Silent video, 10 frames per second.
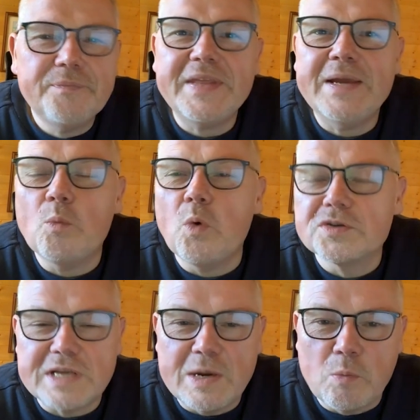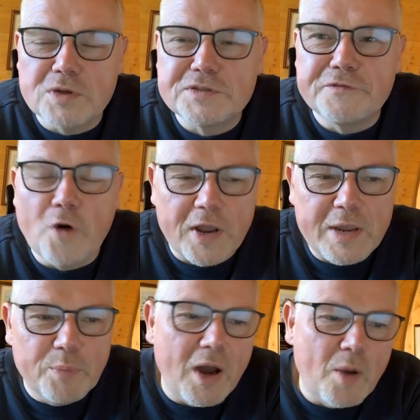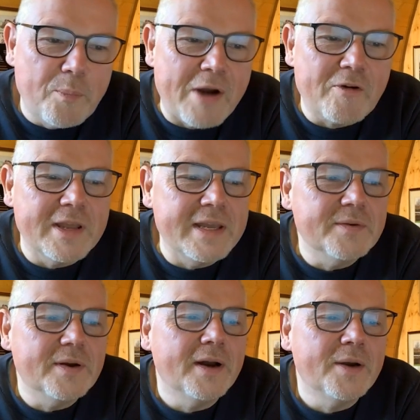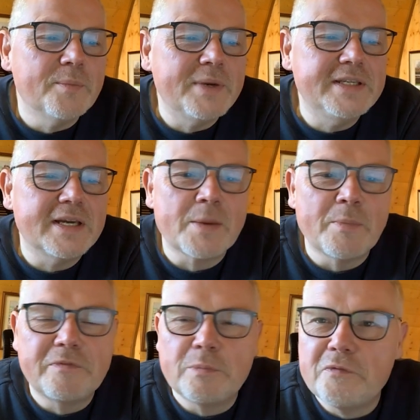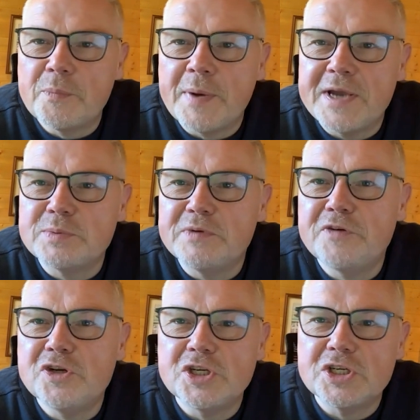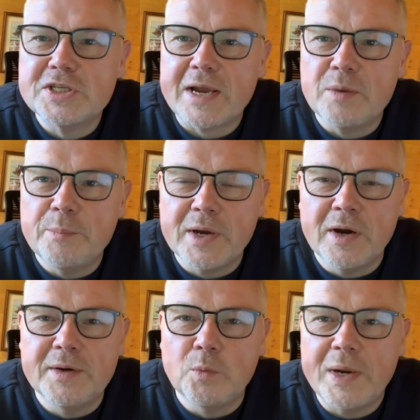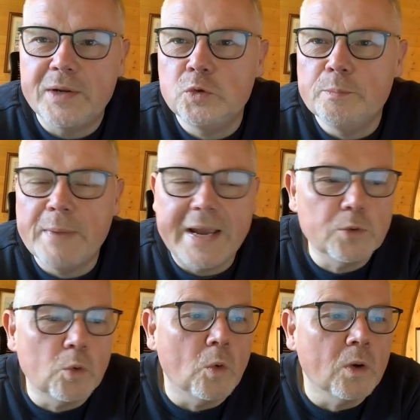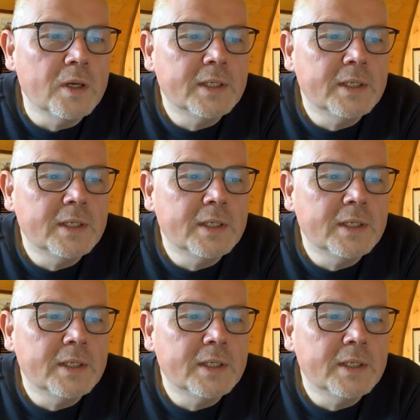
It was foggy, but apparently he did come from off the pace when finishing second behind a winner who made all.